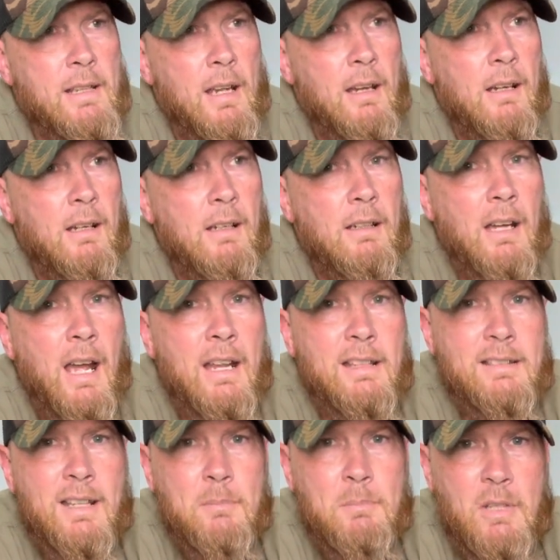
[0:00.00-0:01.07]
I
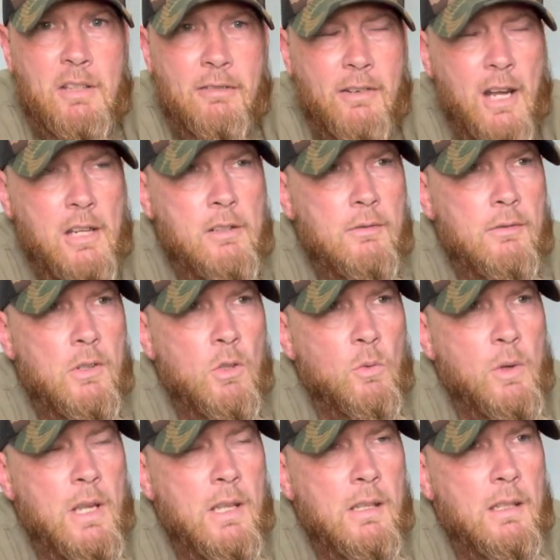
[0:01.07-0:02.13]
attempted to find a few
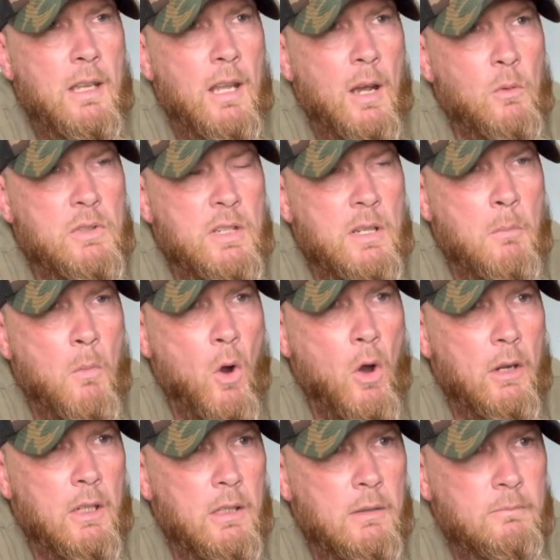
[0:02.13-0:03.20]
when I was in the
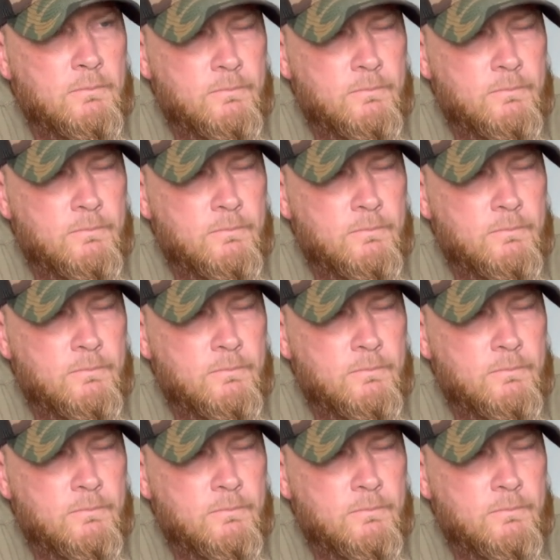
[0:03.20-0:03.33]
market